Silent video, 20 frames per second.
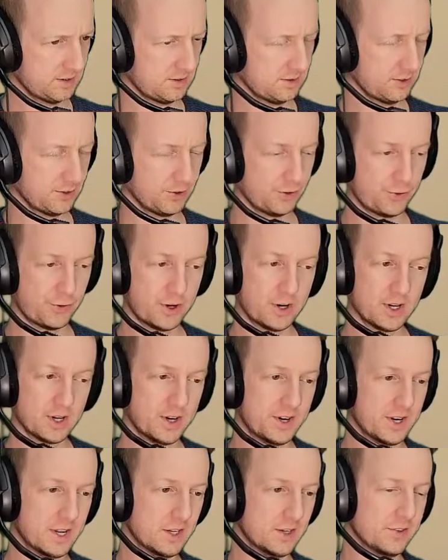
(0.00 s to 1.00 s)
You can treat
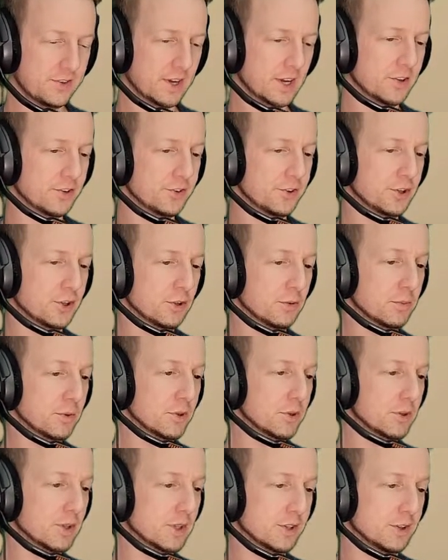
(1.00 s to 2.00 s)
undeads as
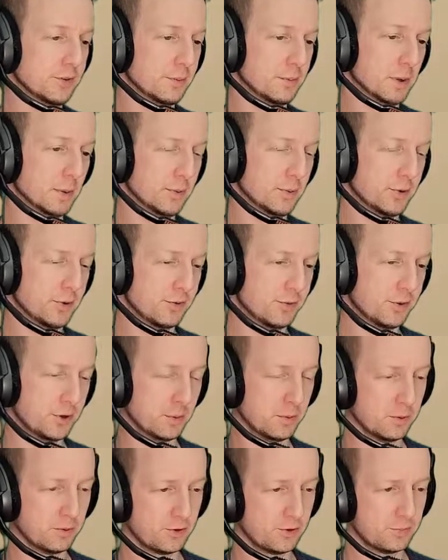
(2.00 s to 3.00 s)
humanoids for the purpose of
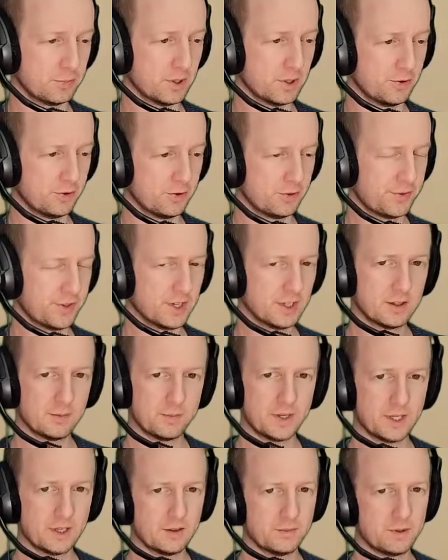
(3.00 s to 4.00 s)
determining which spells affect
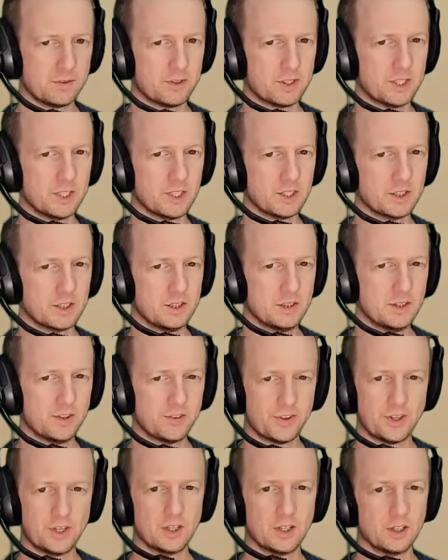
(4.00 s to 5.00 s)
them. That could be really good
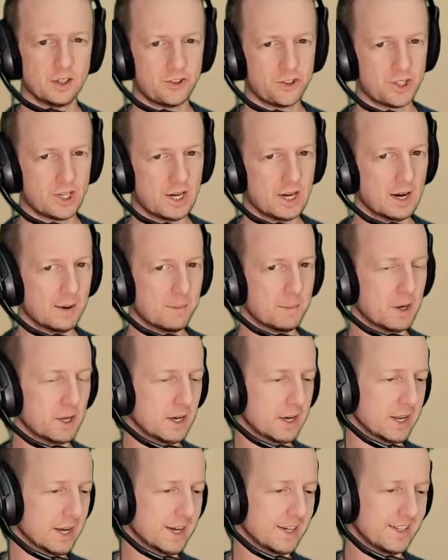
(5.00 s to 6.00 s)
because then you can charm
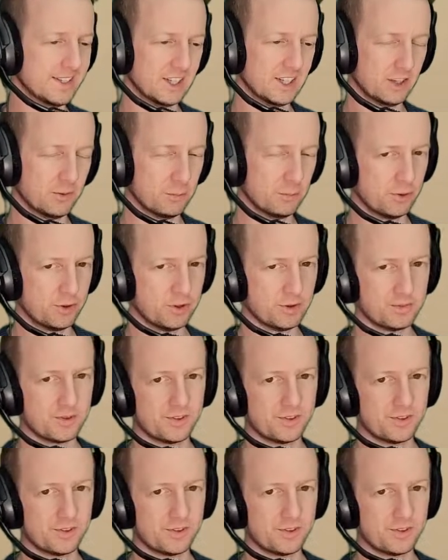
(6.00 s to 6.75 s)
undead, you can put them to